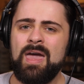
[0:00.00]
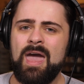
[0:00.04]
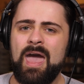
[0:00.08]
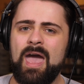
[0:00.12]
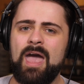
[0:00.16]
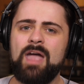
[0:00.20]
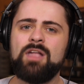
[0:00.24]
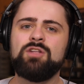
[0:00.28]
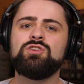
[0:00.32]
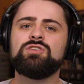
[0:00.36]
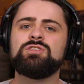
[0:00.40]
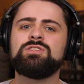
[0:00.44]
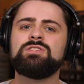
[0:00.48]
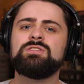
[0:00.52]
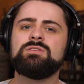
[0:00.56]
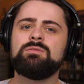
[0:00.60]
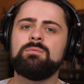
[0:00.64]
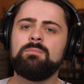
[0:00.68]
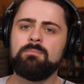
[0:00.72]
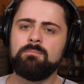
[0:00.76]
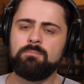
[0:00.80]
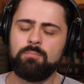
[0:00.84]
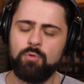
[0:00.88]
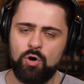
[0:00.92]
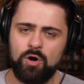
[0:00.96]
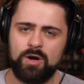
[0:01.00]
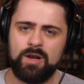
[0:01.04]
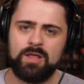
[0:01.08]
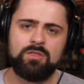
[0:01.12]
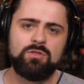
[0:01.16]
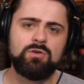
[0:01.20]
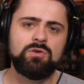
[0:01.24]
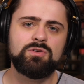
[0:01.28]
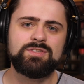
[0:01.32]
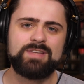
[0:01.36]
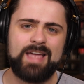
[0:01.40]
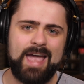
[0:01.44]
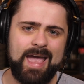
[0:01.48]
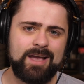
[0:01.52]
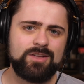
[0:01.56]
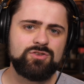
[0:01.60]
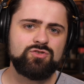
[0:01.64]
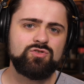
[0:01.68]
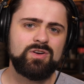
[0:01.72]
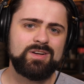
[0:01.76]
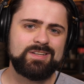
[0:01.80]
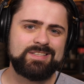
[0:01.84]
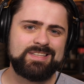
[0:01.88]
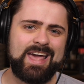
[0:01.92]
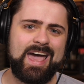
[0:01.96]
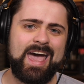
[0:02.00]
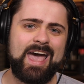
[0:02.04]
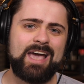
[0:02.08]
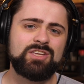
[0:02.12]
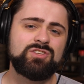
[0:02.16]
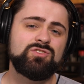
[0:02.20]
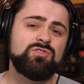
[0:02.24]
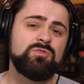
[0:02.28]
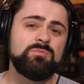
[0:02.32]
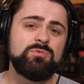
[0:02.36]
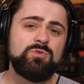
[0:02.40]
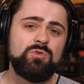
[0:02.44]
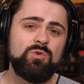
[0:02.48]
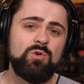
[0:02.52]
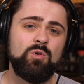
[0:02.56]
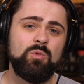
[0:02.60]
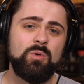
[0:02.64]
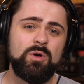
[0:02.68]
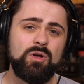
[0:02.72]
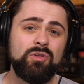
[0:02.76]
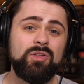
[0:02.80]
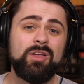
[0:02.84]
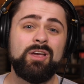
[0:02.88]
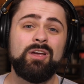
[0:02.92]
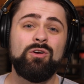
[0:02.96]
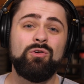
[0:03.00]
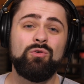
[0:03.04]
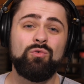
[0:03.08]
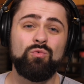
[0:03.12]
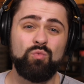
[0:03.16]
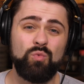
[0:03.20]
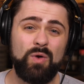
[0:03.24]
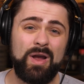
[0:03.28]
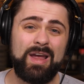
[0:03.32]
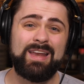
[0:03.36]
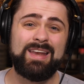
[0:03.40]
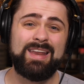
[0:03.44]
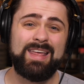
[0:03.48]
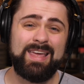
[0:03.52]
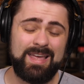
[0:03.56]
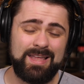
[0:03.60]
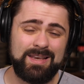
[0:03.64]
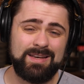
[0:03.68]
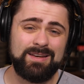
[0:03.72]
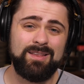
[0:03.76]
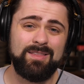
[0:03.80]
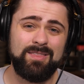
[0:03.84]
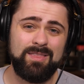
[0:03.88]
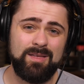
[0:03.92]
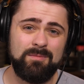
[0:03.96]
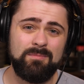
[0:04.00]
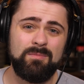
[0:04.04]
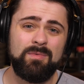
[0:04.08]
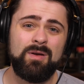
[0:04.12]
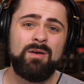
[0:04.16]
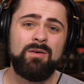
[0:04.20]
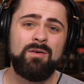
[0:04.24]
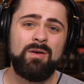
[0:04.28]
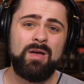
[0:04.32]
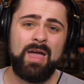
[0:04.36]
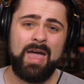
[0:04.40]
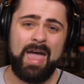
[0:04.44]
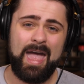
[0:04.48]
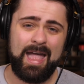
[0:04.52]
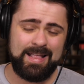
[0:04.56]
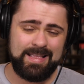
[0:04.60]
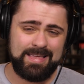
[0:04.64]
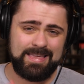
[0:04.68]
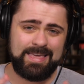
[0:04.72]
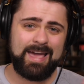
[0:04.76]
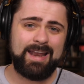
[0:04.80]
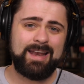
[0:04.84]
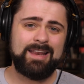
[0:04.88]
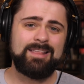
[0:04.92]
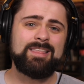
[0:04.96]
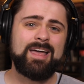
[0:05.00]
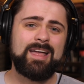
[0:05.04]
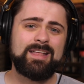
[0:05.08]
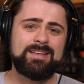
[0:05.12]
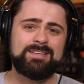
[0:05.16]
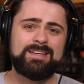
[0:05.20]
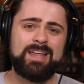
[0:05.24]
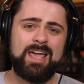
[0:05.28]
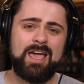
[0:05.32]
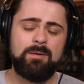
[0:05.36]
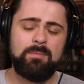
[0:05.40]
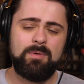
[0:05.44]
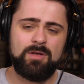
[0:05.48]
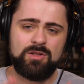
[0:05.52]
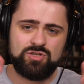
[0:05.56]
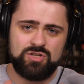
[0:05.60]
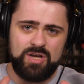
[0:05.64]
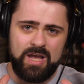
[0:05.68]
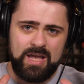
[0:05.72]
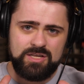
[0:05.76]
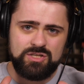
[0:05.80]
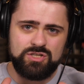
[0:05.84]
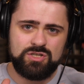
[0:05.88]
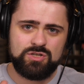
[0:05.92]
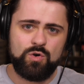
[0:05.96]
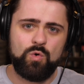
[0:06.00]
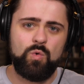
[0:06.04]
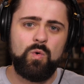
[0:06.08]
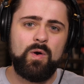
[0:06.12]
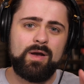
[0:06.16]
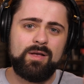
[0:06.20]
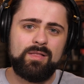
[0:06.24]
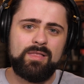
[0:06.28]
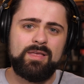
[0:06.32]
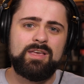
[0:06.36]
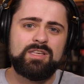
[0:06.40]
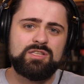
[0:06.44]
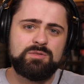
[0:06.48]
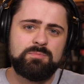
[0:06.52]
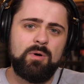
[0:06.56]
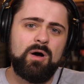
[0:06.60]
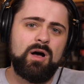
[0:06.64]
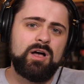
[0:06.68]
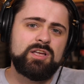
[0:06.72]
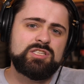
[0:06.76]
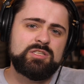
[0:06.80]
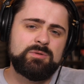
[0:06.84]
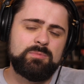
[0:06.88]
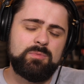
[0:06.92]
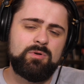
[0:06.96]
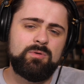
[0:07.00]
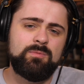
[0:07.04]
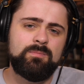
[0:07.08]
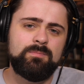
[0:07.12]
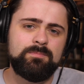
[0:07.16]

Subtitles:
and just putting those extra attacks from dual wielding right into them and getting that damage as quickly as possible.